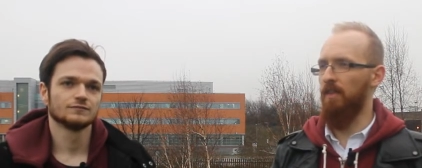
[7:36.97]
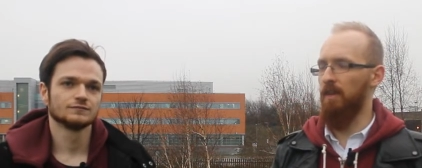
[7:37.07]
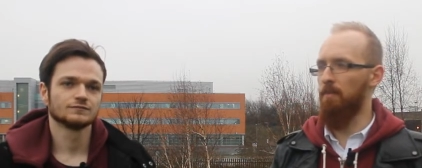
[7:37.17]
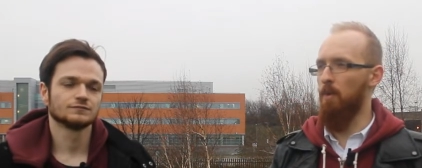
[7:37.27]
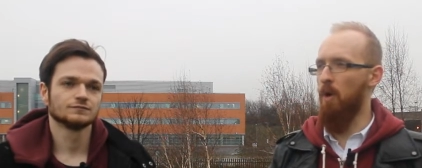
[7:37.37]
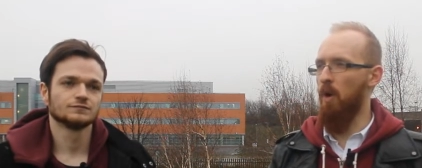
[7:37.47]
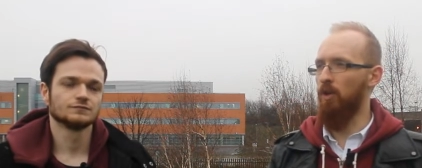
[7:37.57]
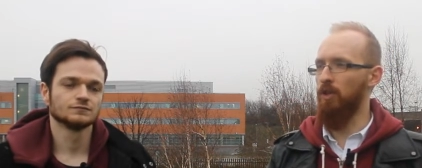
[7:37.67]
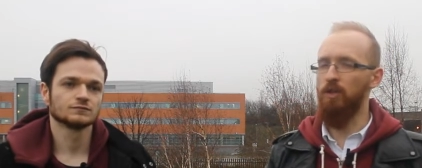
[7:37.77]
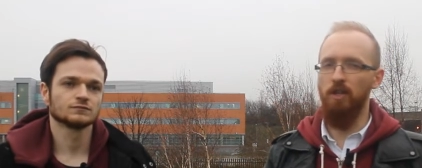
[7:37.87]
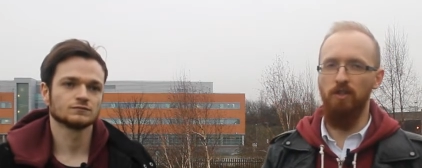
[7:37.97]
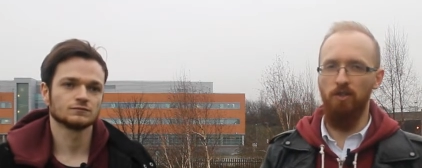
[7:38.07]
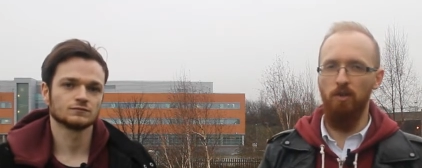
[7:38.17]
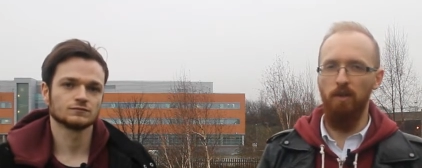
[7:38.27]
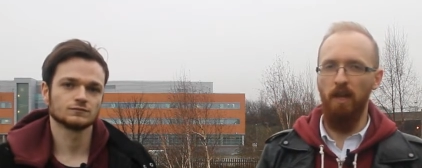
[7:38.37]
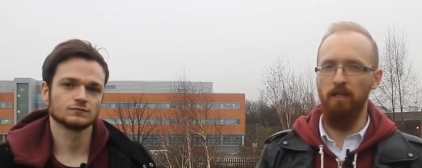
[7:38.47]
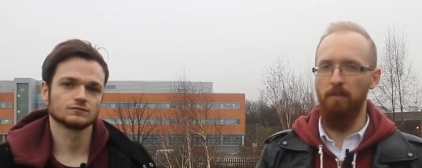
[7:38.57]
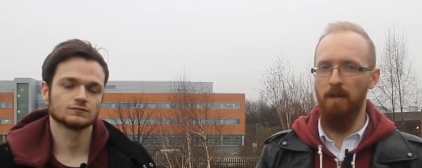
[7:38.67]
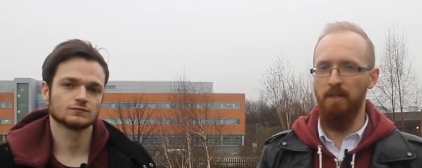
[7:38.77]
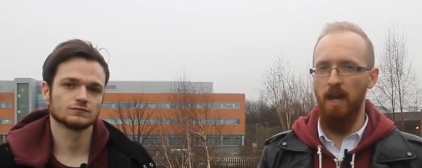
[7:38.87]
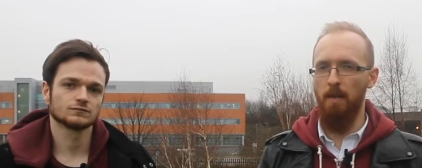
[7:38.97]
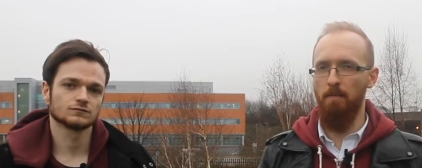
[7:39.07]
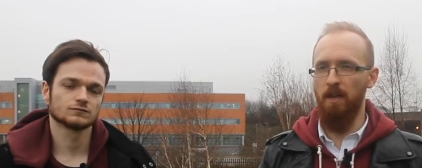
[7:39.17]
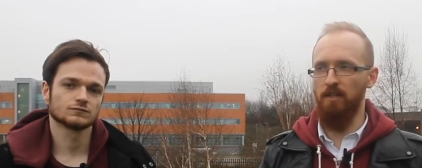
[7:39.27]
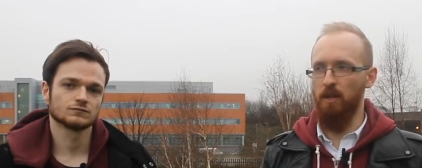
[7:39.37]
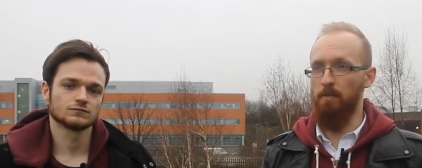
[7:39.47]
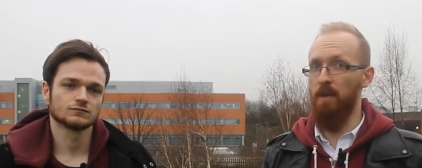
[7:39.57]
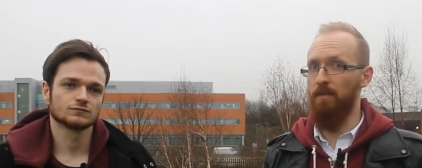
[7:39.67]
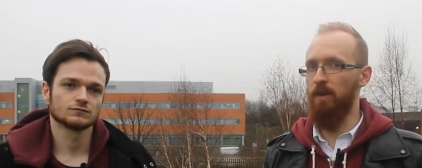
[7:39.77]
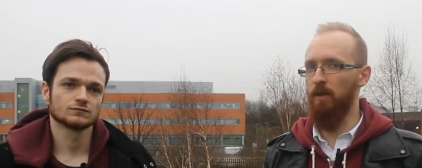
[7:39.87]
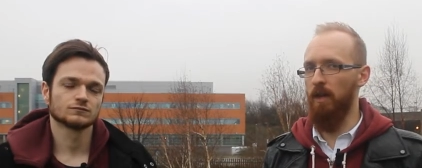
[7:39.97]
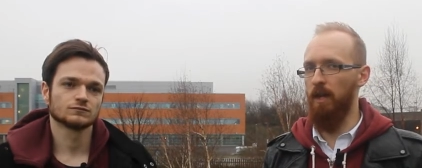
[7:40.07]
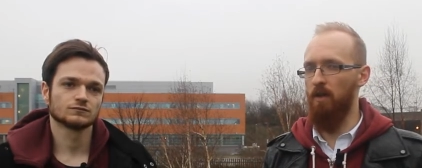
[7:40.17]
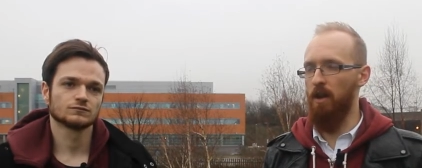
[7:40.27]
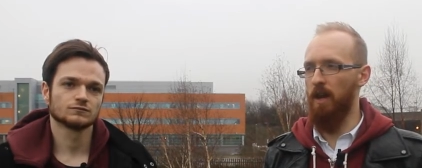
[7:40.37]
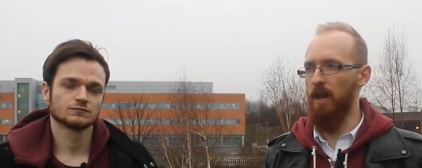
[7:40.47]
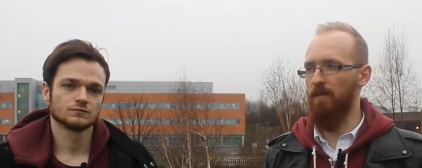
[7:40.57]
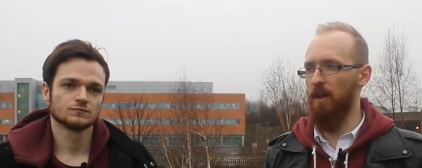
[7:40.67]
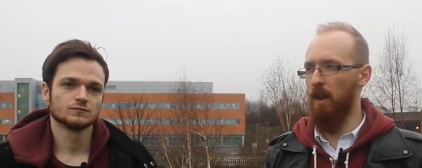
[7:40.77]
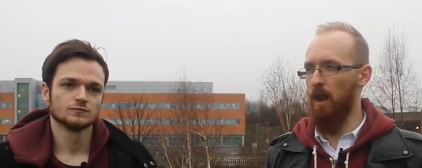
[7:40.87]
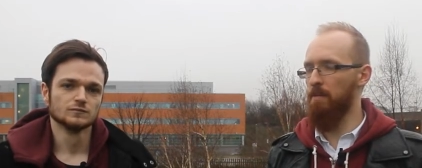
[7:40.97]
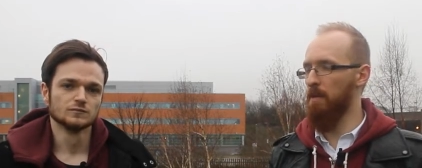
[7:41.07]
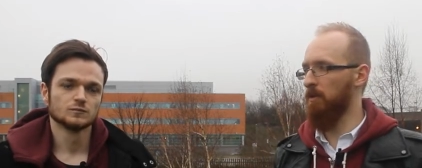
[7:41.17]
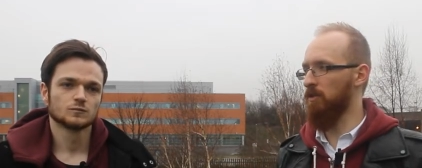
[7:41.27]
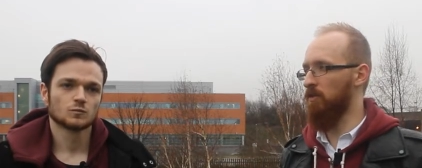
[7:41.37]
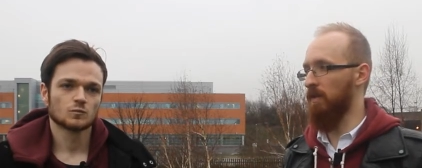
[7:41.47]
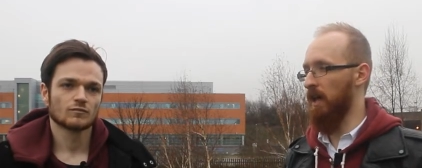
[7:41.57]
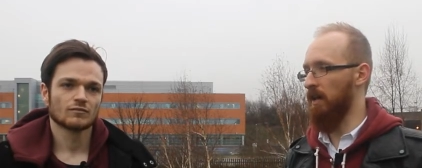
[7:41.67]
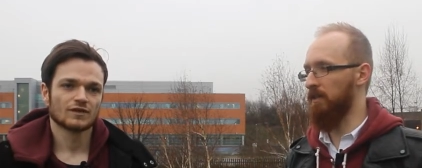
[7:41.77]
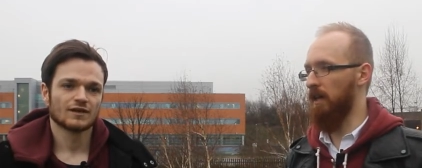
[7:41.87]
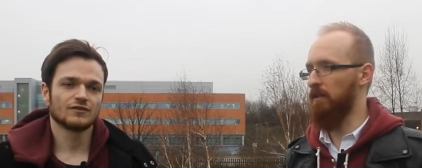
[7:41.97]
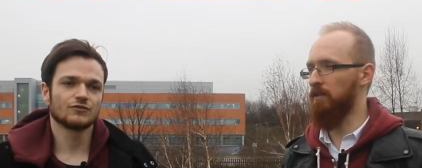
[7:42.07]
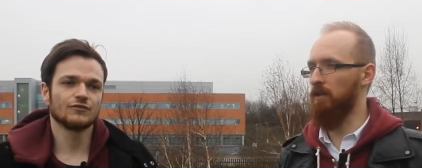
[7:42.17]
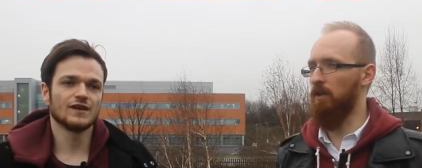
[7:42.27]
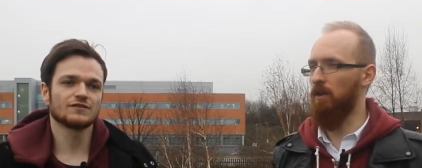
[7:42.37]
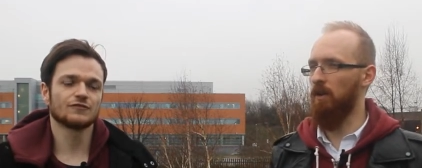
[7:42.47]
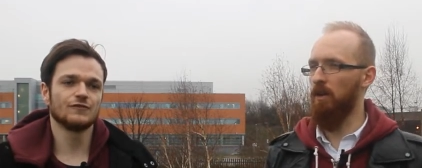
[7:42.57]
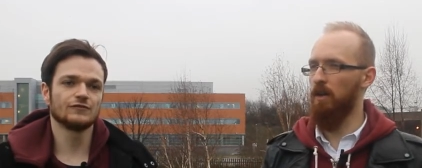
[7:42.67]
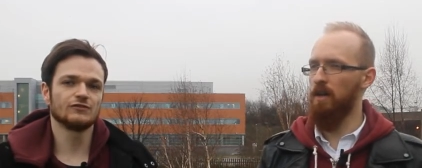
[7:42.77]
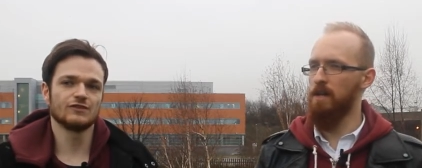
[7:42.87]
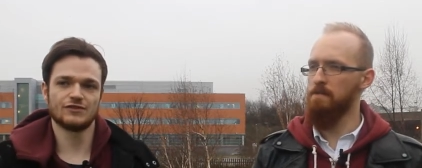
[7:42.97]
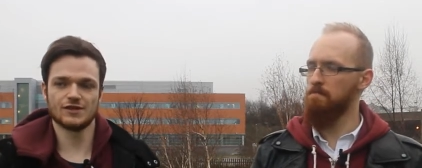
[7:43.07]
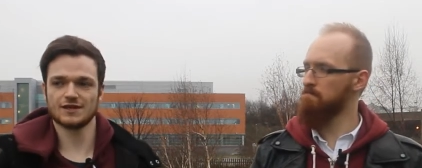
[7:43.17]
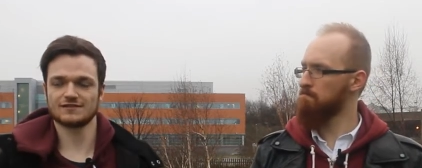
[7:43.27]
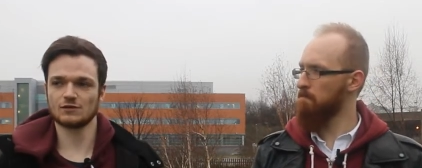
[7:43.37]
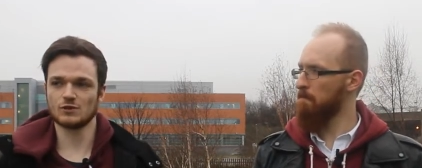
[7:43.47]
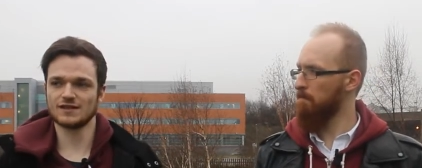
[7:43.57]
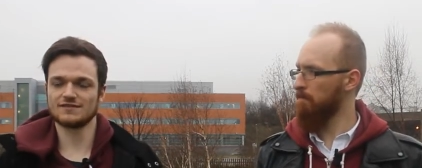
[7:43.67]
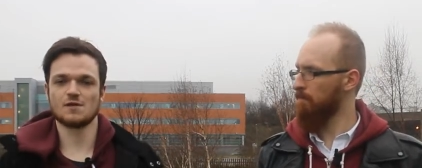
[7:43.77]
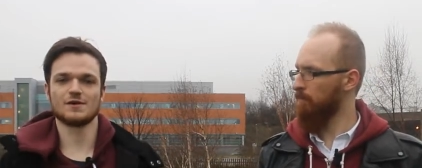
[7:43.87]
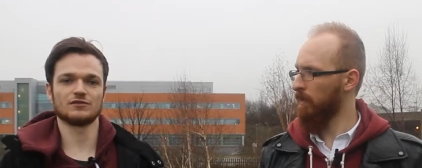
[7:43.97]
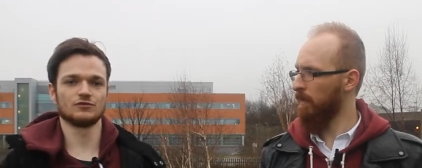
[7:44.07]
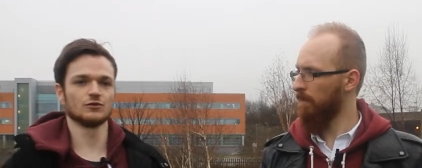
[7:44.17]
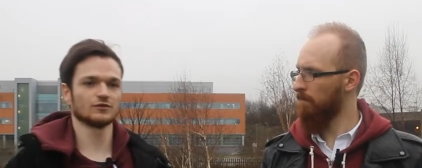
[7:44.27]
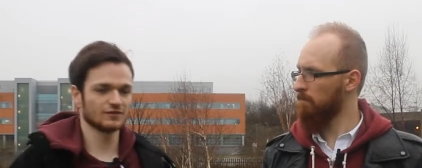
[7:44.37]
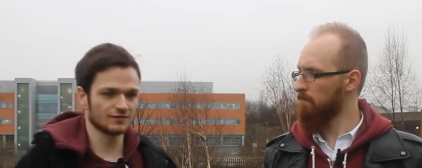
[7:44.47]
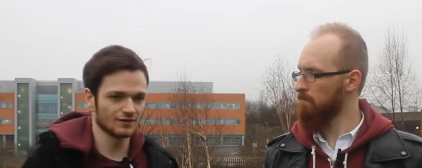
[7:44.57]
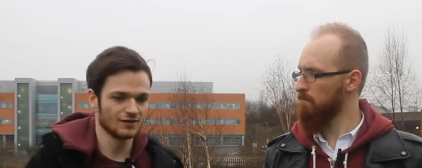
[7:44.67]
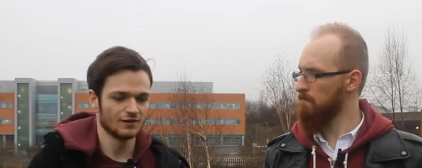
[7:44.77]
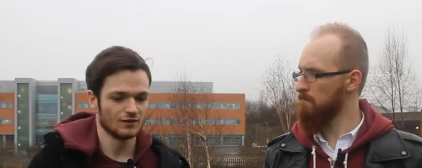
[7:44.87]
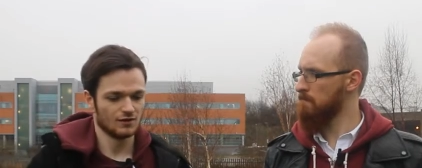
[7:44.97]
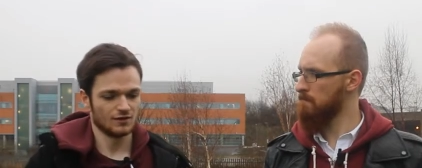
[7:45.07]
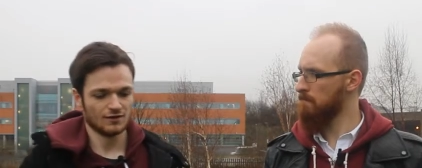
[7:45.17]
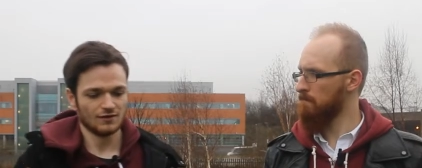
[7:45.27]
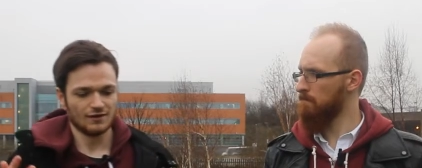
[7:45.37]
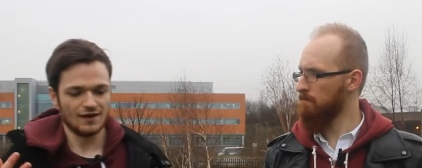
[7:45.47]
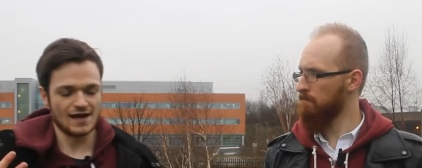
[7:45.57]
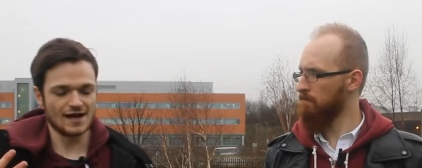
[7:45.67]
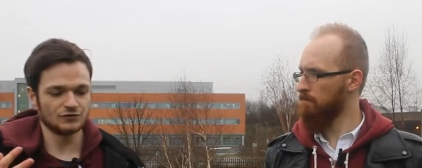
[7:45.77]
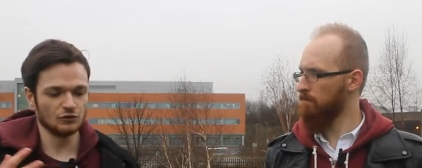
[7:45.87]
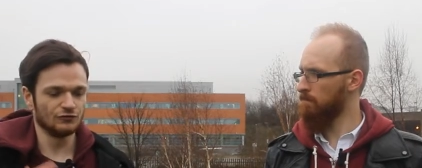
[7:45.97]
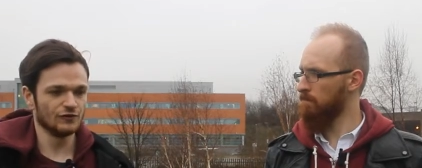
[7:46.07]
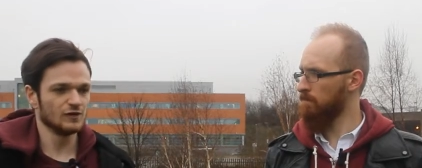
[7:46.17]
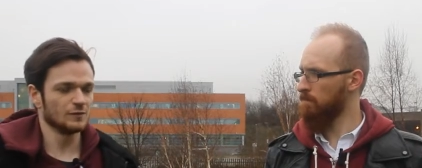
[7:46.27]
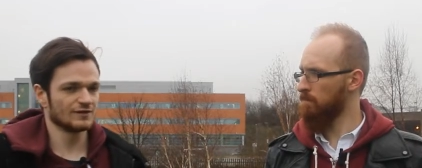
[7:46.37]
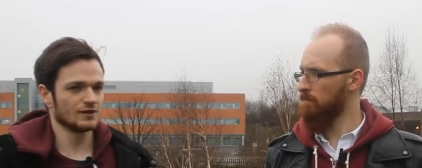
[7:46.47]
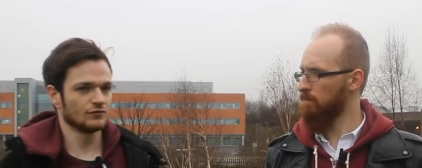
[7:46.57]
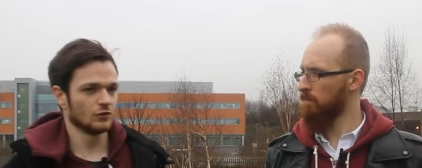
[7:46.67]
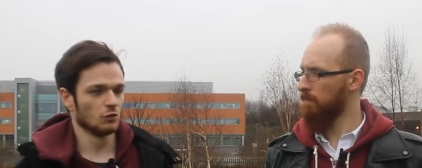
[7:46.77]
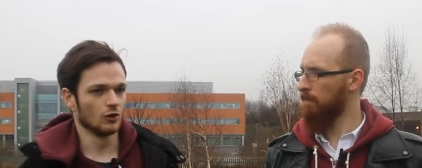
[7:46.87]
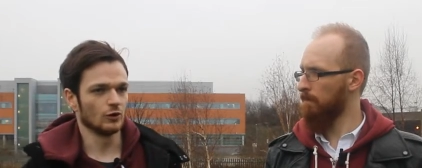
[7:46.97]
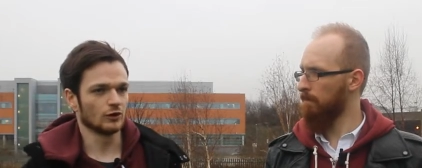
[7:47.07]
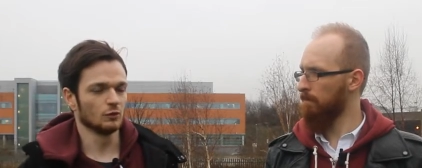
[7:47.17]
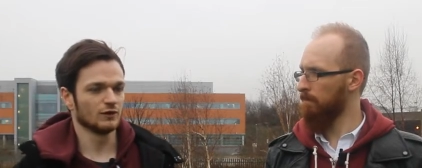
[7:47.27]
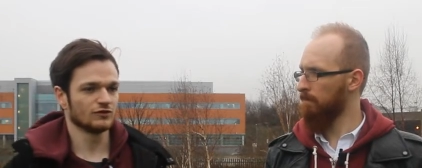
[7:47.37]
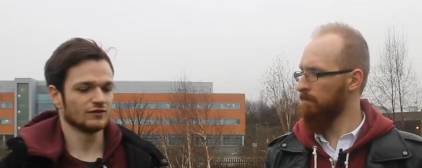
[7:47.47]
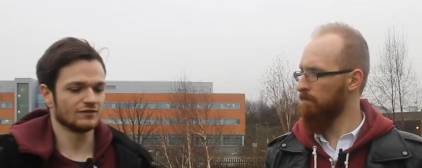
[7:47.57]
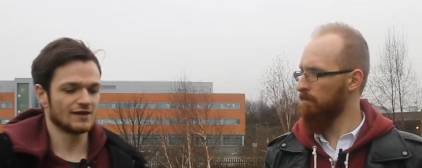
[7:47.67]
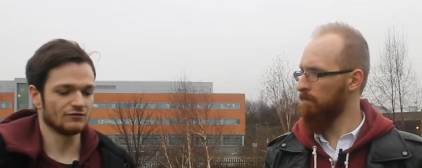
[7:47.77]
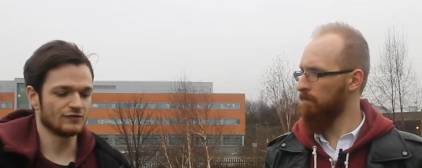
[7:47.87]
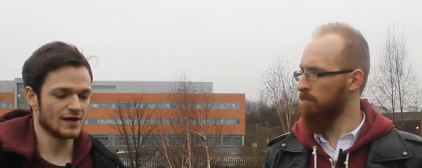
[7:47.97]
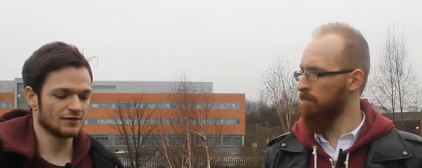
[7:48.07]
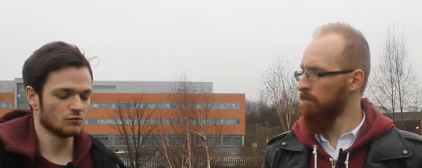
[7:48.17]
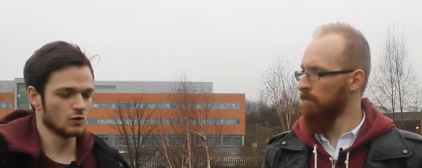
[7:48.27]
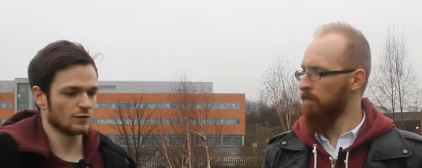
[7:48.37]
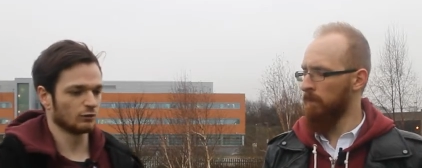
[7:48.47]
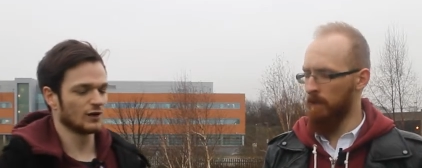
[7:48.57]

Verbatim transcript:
Speaker 1: the more you can do in that spare time, it's going to benefit you later on in life. And a lot of people don't realize that. It's, so. it's a
Speaker 2: 50 50 thing. It's like what I tell my students. I do 50% of the work, which is advise them what to